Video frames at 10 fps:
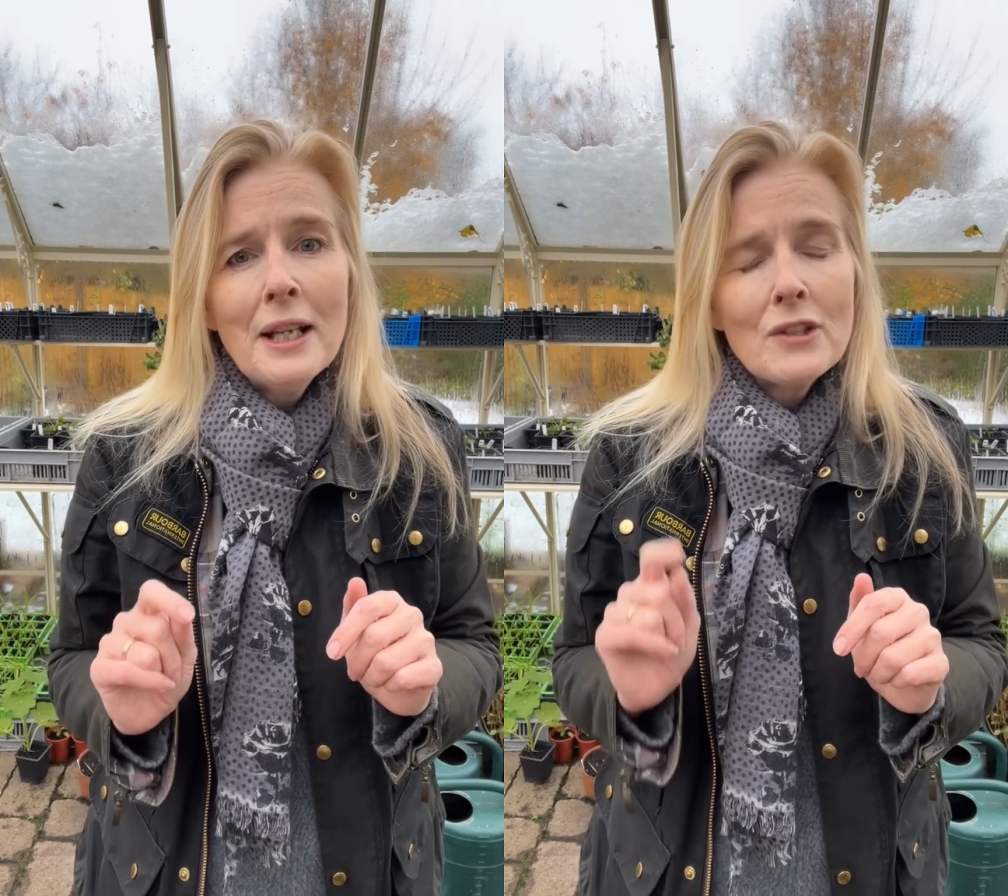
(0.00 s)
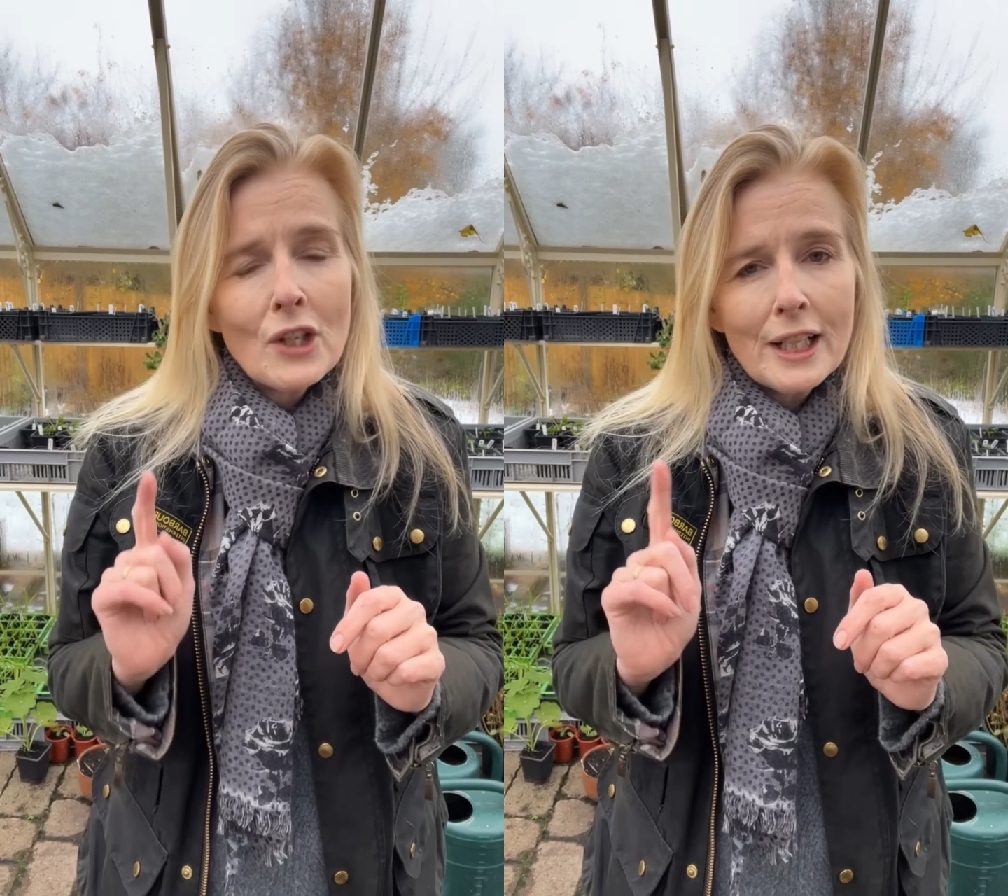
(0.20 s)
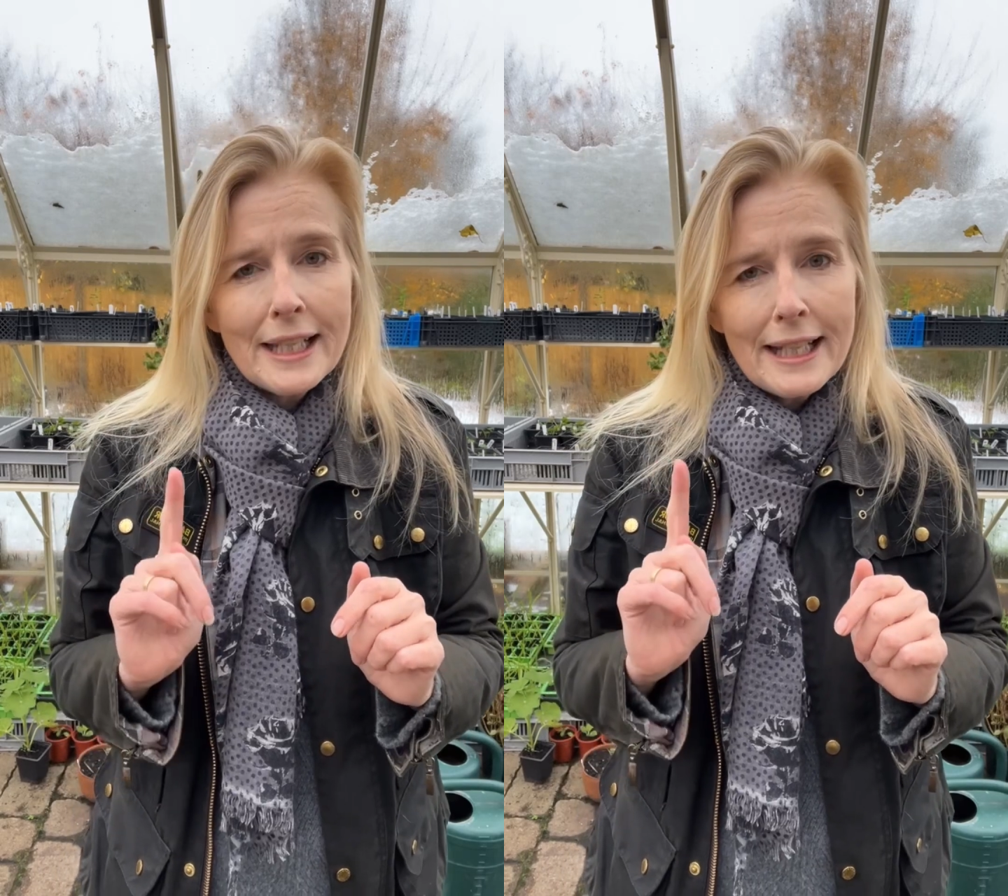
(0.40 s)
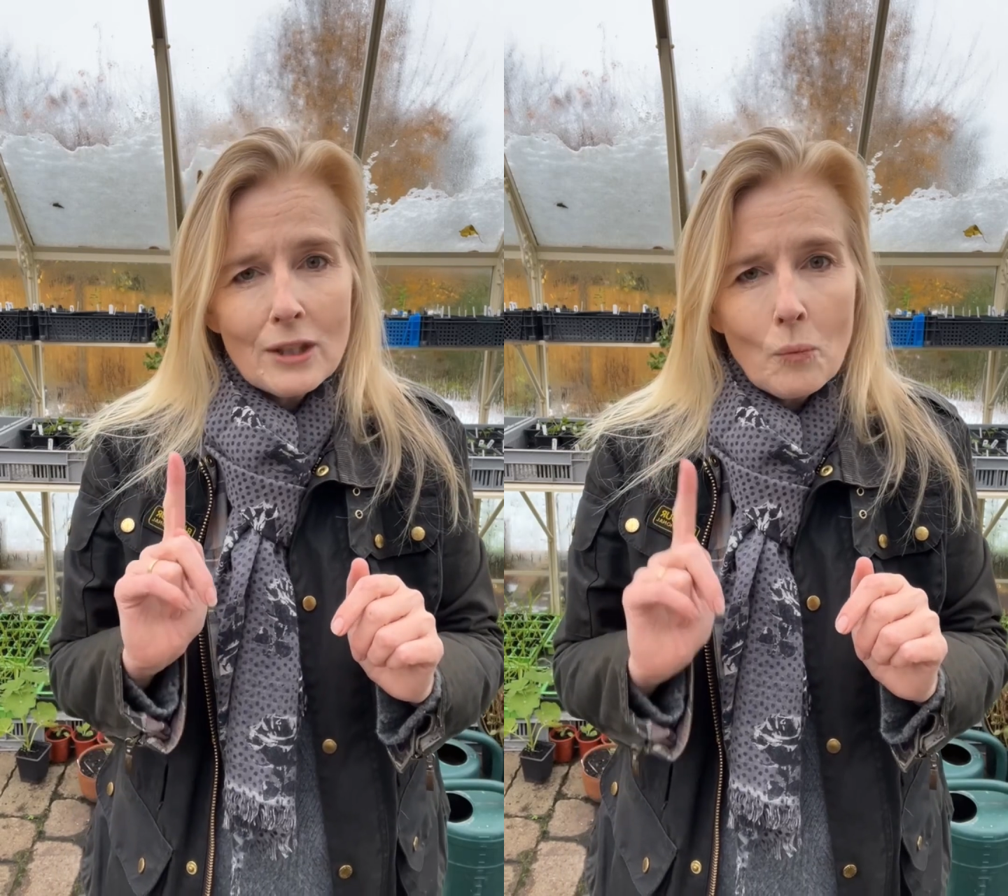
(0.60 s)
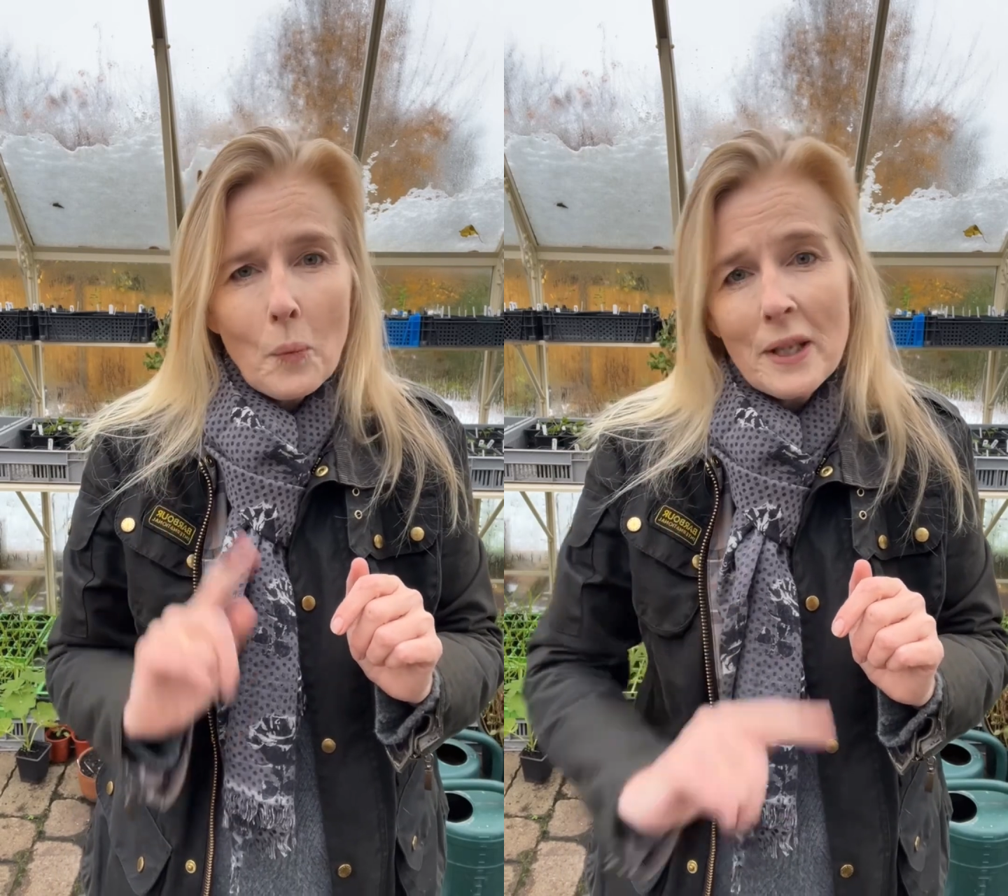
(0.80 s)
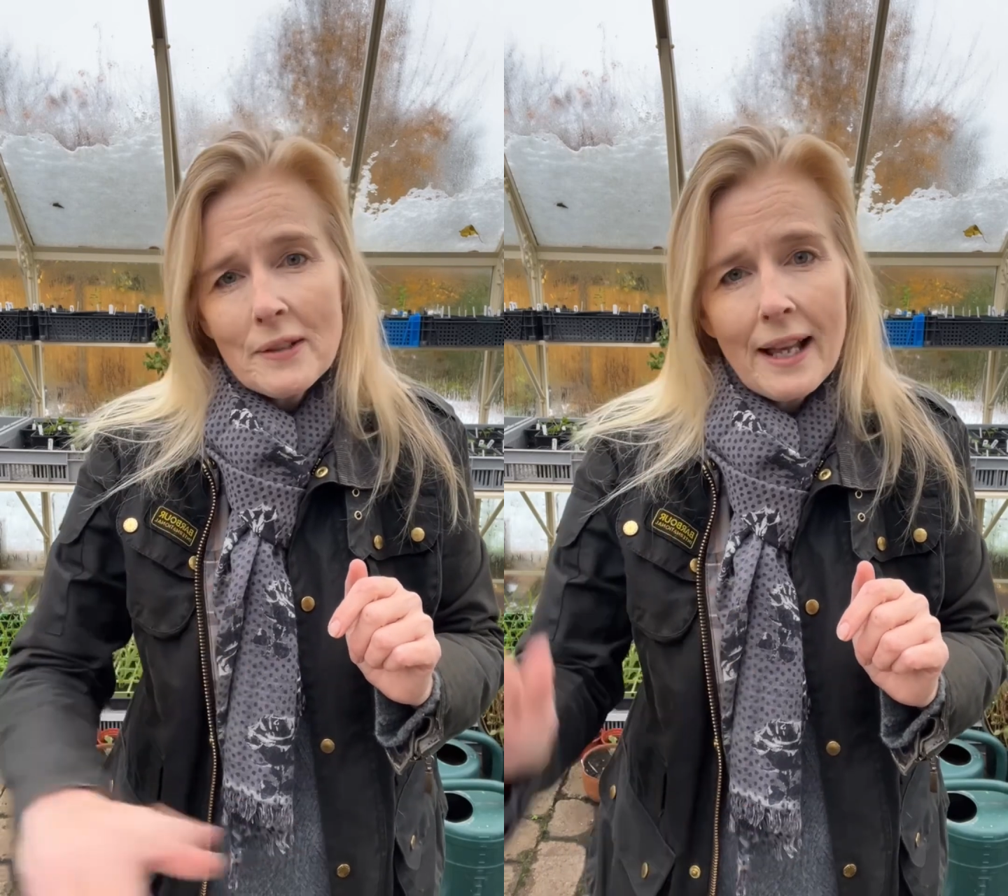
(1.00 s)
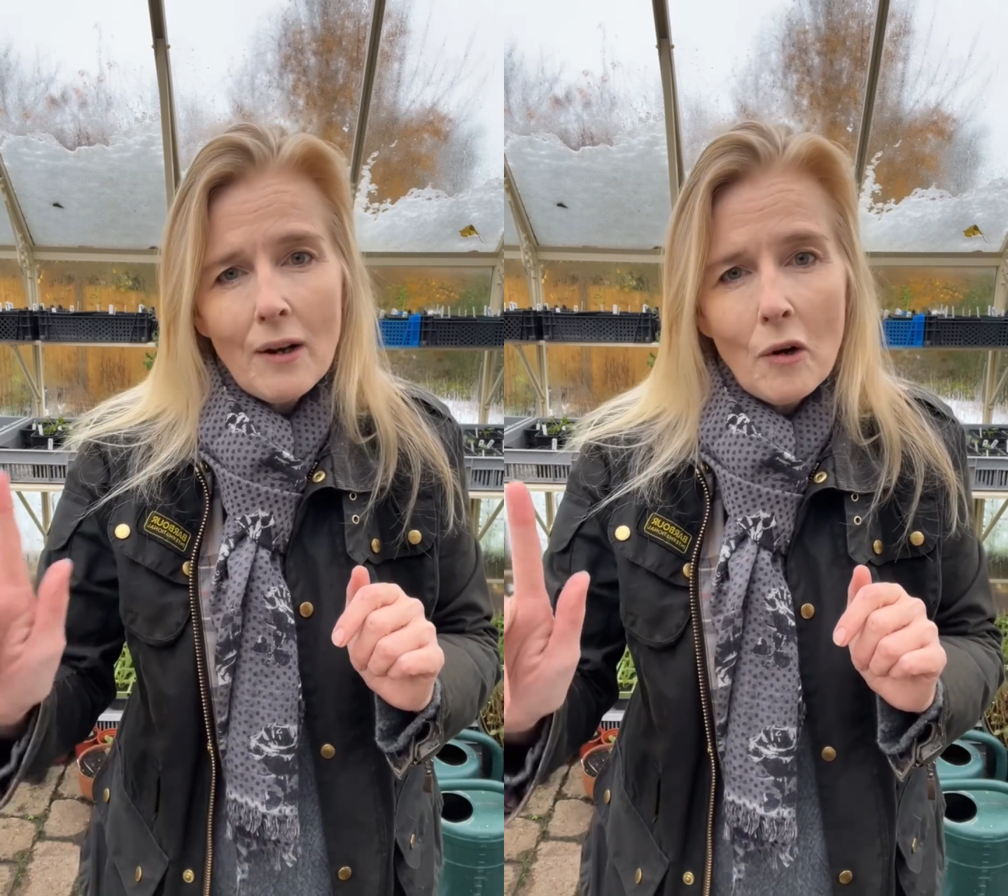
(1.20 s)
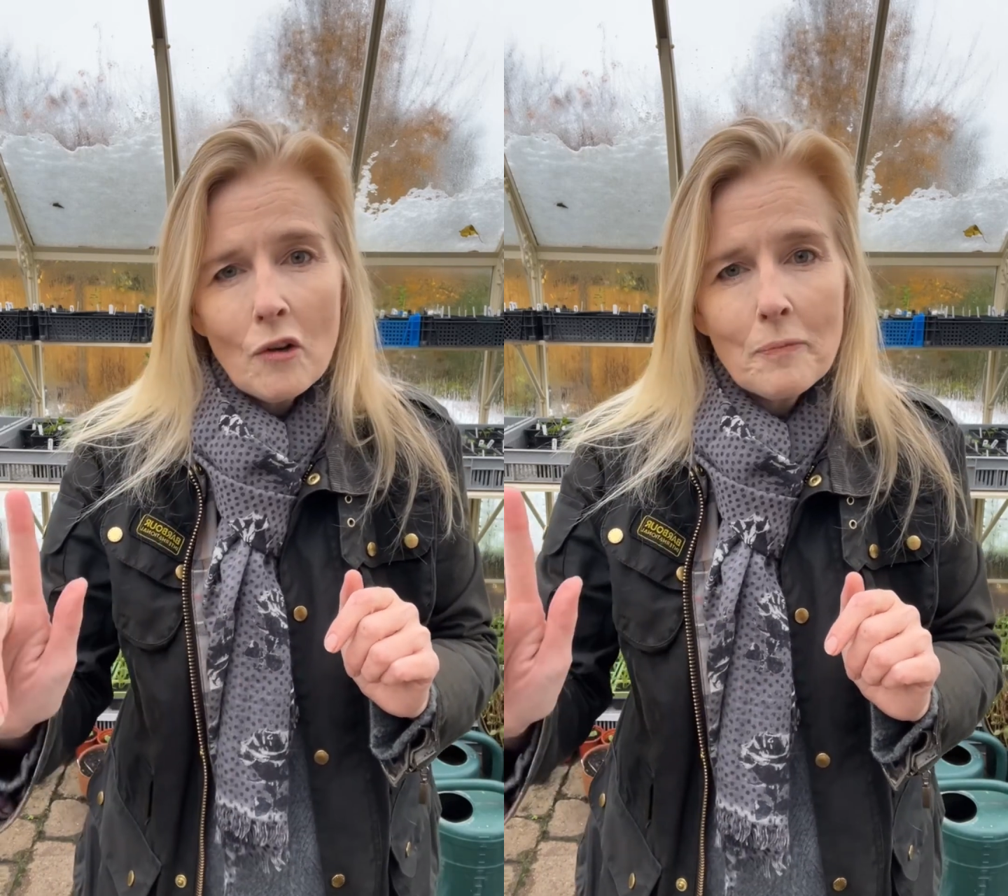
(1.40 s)
You're going to need to whisk that
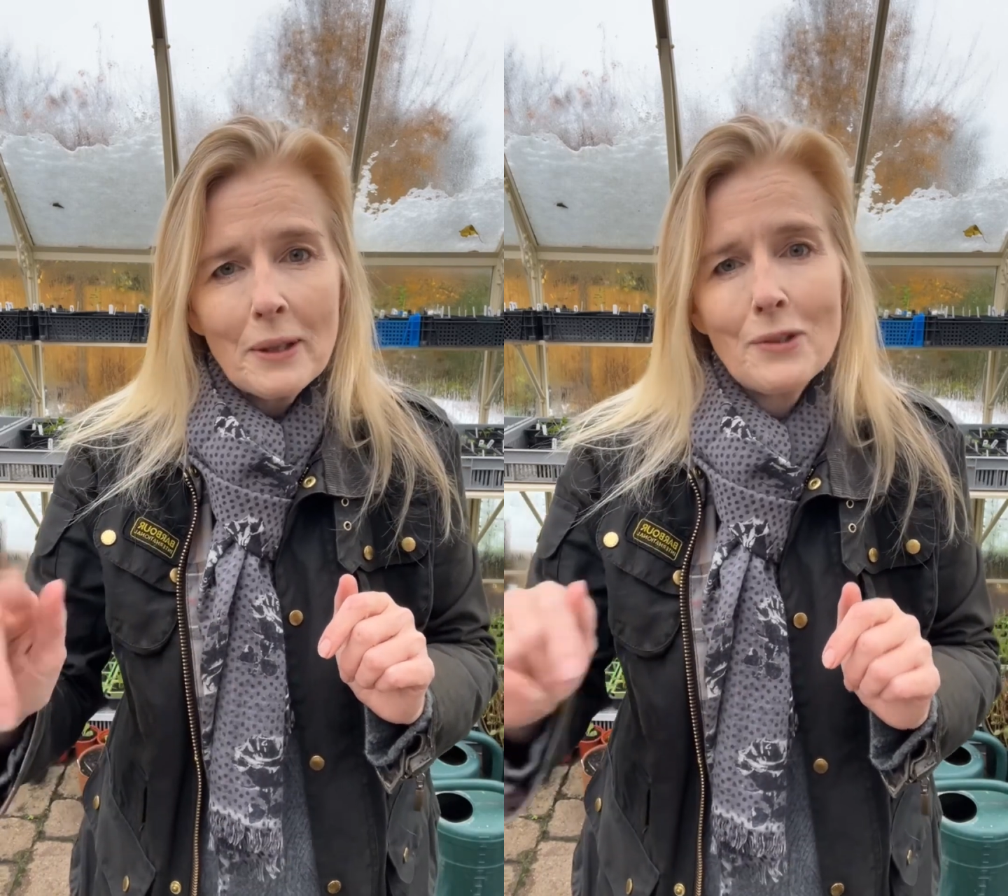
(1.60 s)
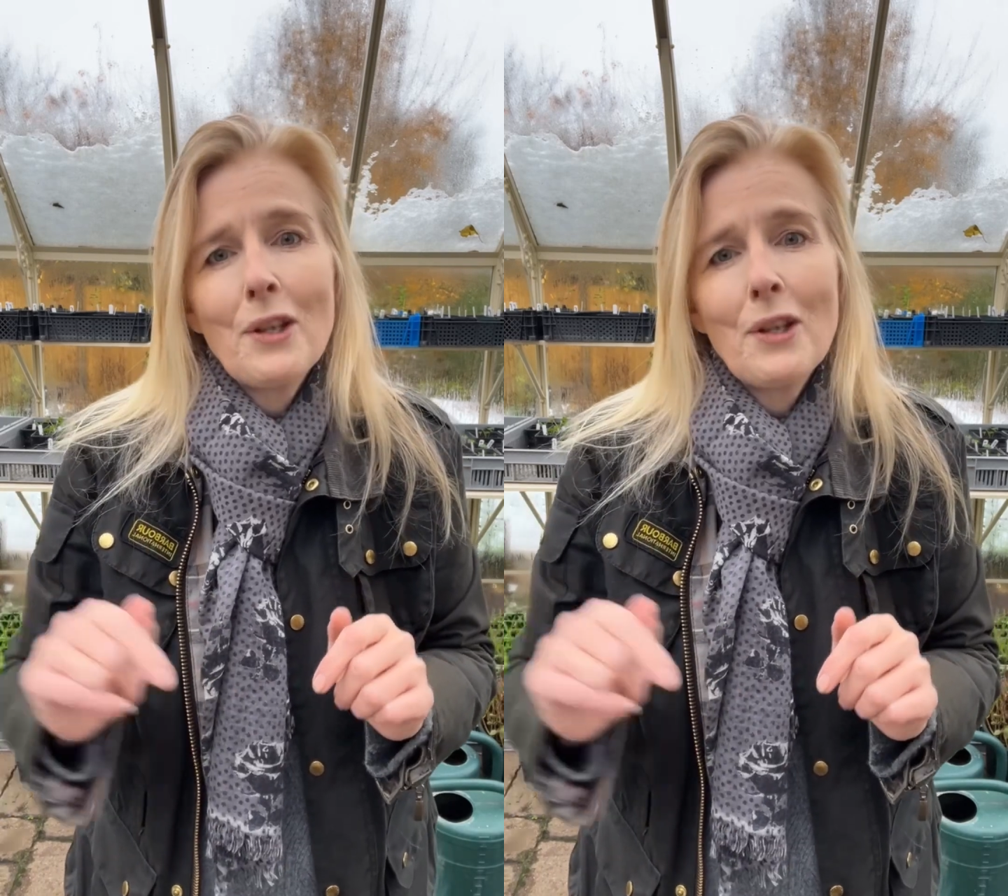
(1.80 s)
off because